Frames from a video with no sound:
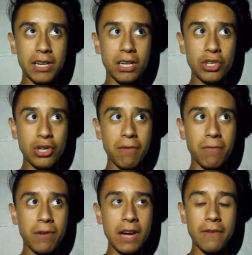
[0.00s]

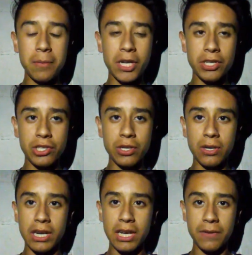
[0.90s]
105. I'm not
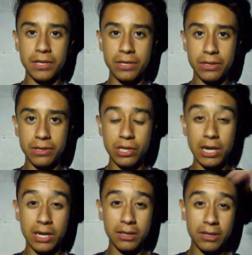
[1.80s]
sure. I haven't
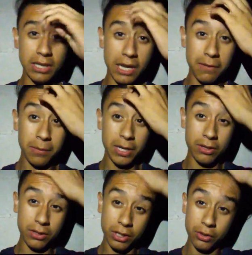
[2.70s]
checked because I haven't been
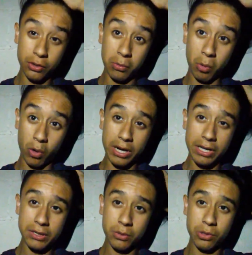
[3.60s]
on YouTube or
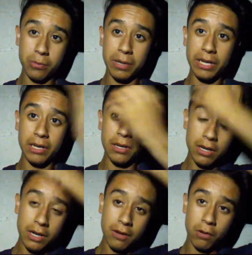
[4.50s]
any social media
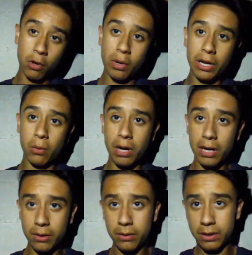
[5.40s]
for quite a
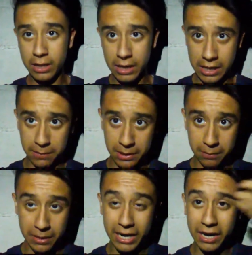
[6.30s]
while. I mean,
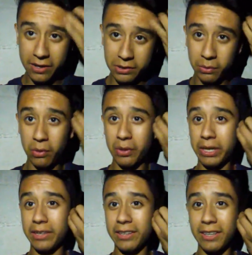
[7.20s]
my hair is
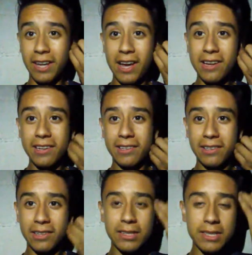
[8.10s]
growing a lot.
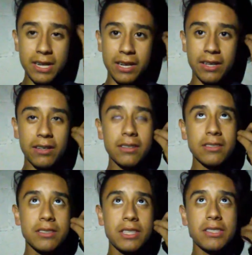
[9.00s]
It's like
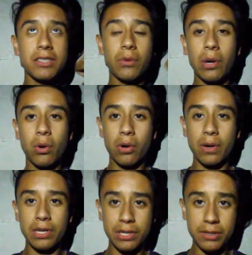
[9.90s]
6 3/4
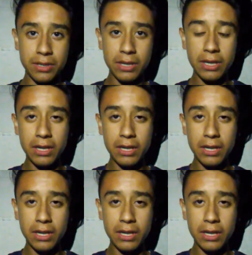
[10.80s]
inches.